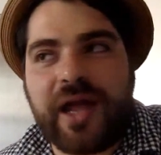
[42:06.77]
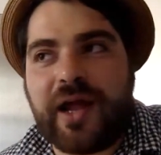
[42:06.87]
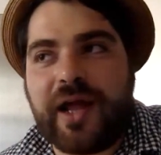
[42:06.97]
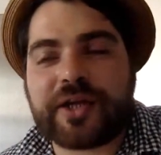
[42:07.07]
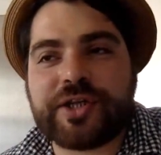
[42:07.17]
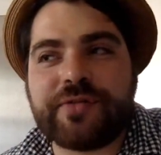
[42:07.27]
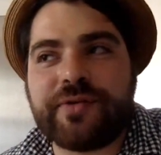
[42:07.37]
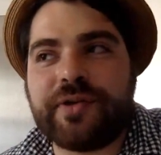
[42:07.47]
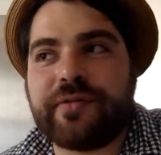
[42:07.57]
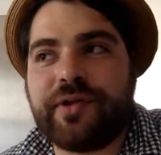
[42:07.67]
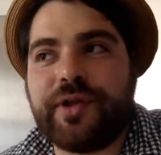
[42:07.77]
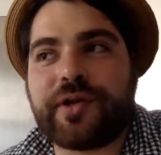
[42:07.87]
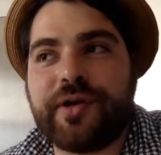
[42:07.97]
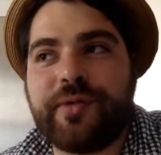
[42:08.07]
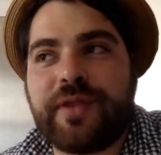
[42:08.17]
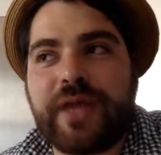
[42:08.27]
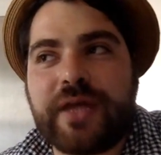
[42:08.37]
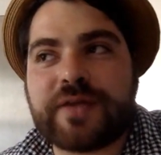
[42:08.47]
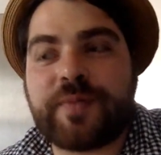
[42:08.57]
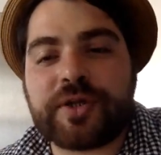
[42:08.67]
actually really agree with that,
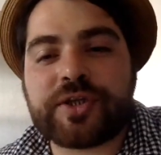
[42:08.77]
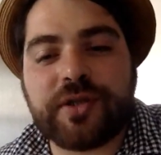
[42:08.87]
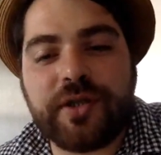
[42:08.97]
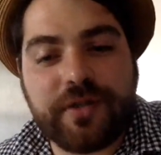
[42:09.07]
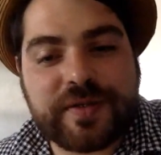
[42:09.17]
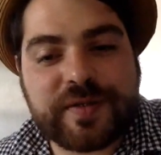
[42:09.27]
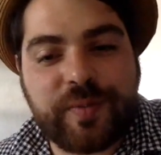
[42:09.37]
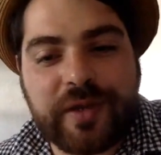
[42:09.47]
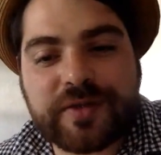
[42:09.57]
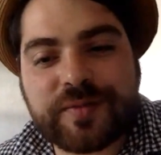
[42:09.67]
especially in this space,